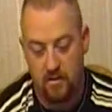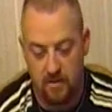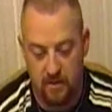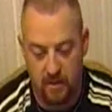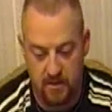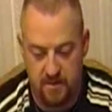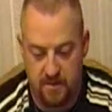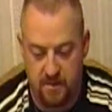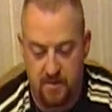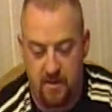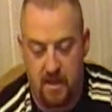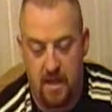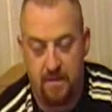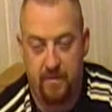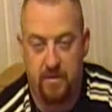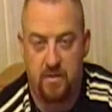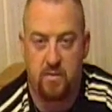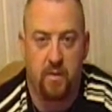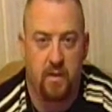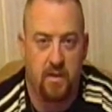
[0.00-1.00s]
Yes, it's
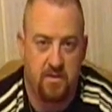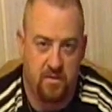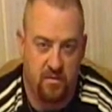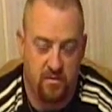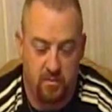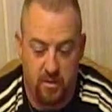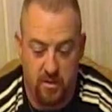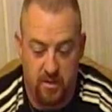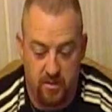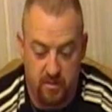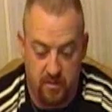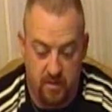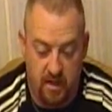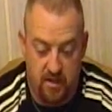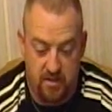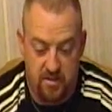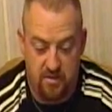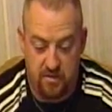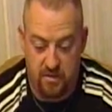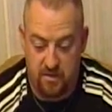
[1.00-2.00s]
kind of expensive, but
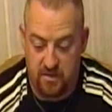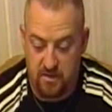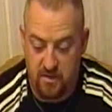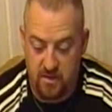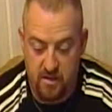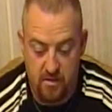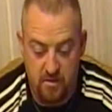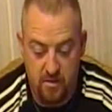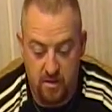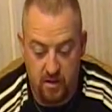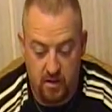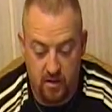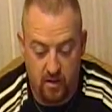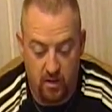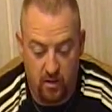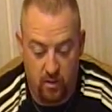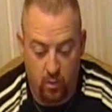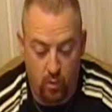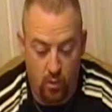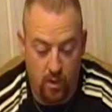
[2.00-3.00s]
as you can see, you
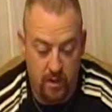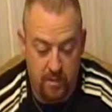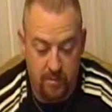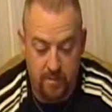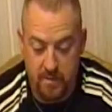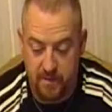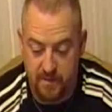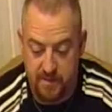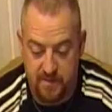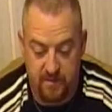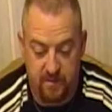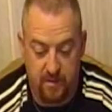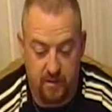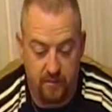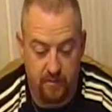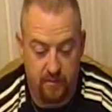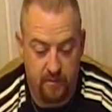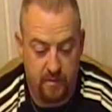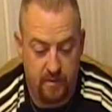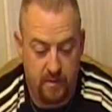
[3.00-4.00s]
get quite a bit of
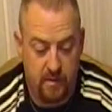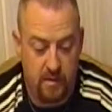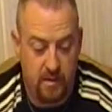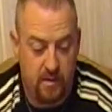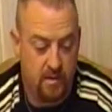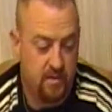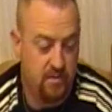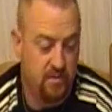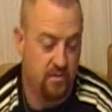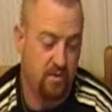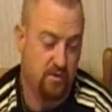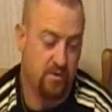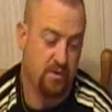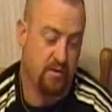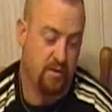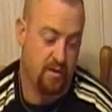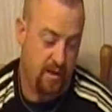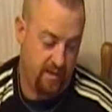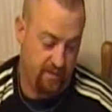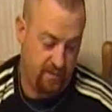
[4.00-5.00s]
stuff. So
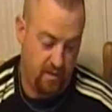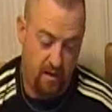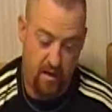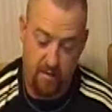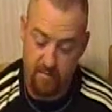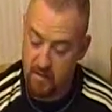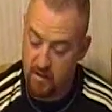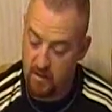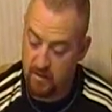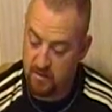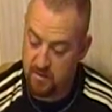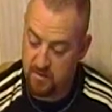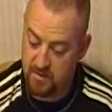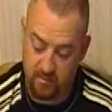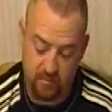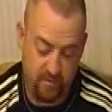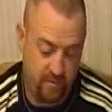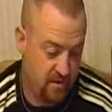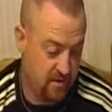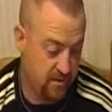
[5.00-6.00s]
you're going to have that
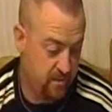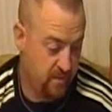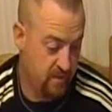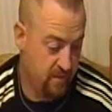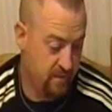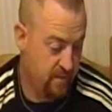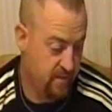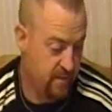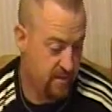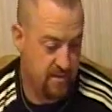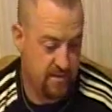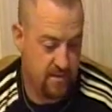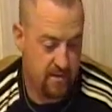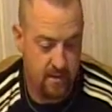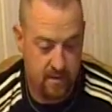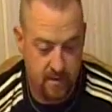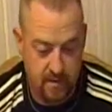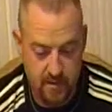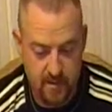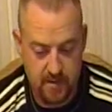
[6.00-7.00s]
initial investment of
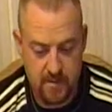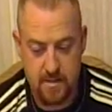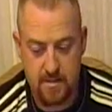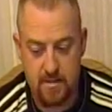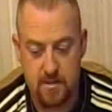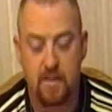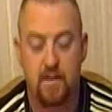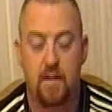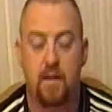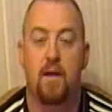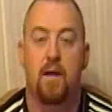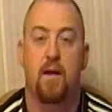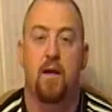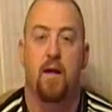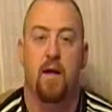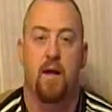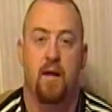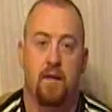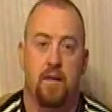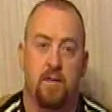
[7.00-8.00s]
this and this,
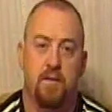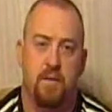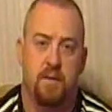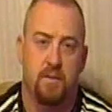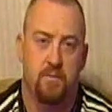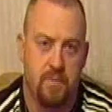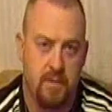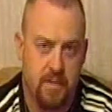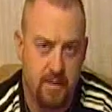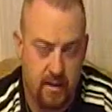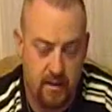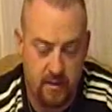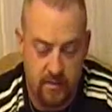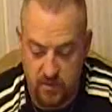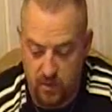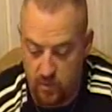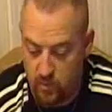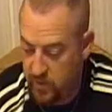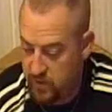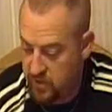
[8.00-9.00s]
and you can
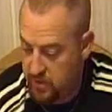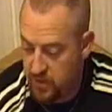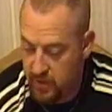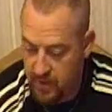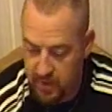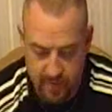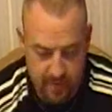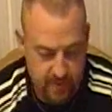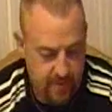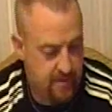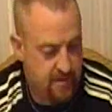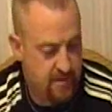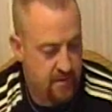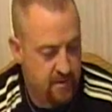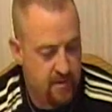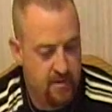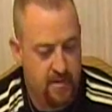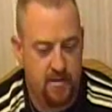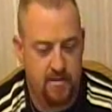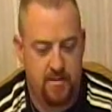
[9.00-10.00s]
begin. So once you get this
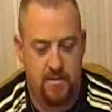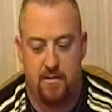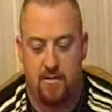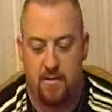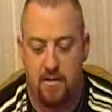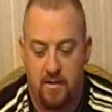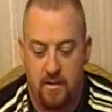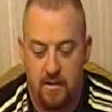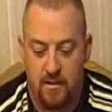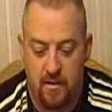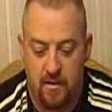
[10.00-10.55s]
and this,